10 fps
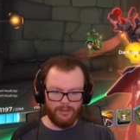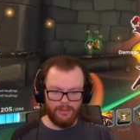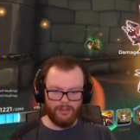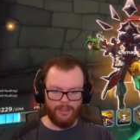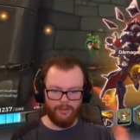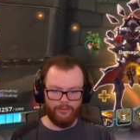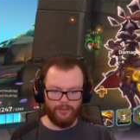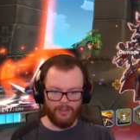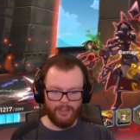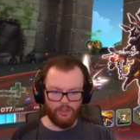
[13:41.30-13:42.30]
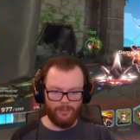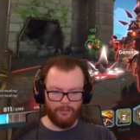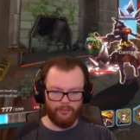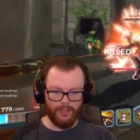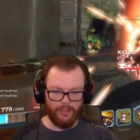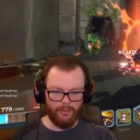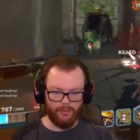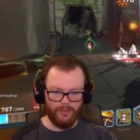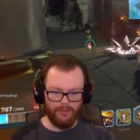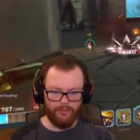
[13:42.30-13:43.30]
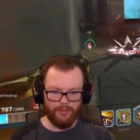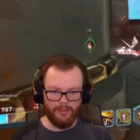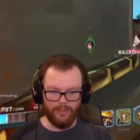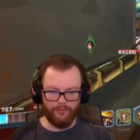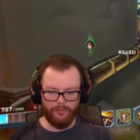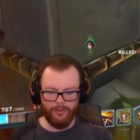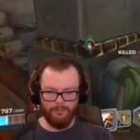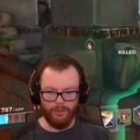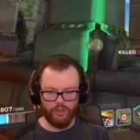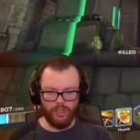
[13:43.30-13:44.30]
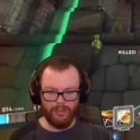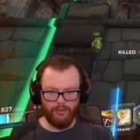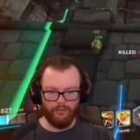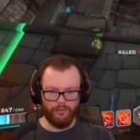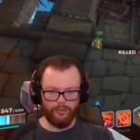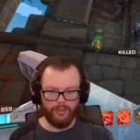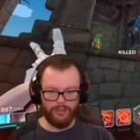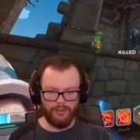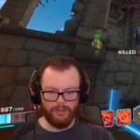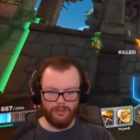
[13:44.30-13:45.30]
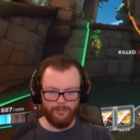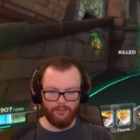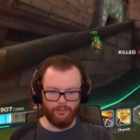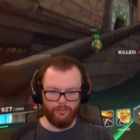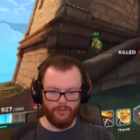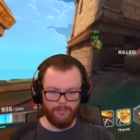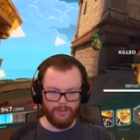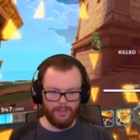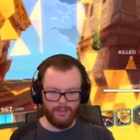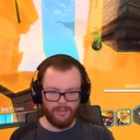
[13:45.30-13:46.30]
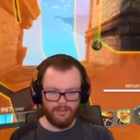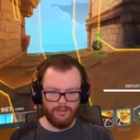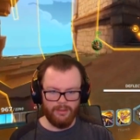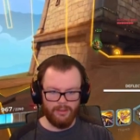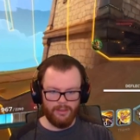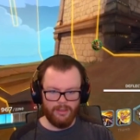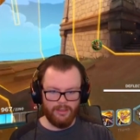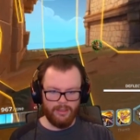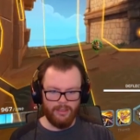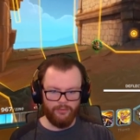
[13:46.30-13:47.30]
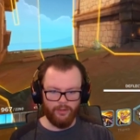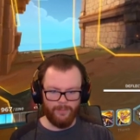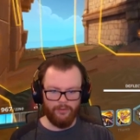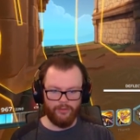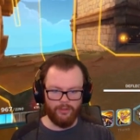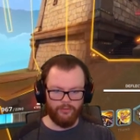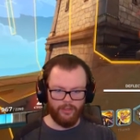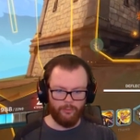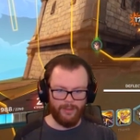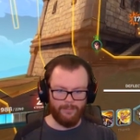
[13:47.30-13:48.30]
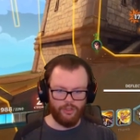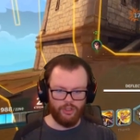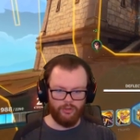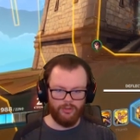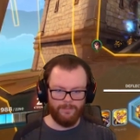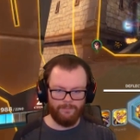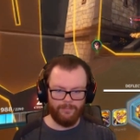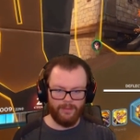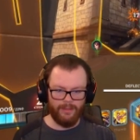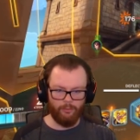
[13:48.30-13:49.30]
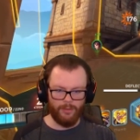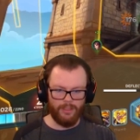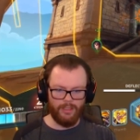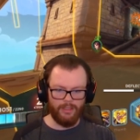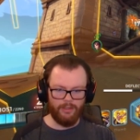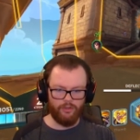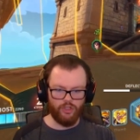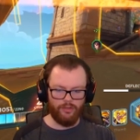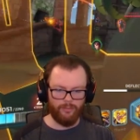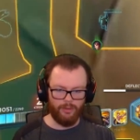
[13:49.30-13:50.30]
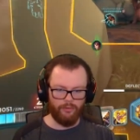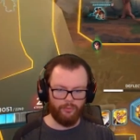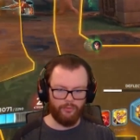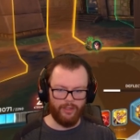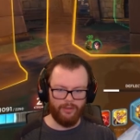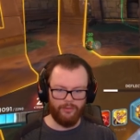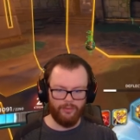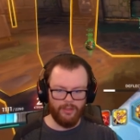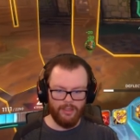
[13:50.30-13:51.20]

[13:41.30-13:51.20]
Okay, let's see. I should be able to take you on, right? Yes. But Sha Lin is over here. Throw a reveal up there. He's on me. He's going to silence me on my shield. Never mind. He shot someone else with the silence.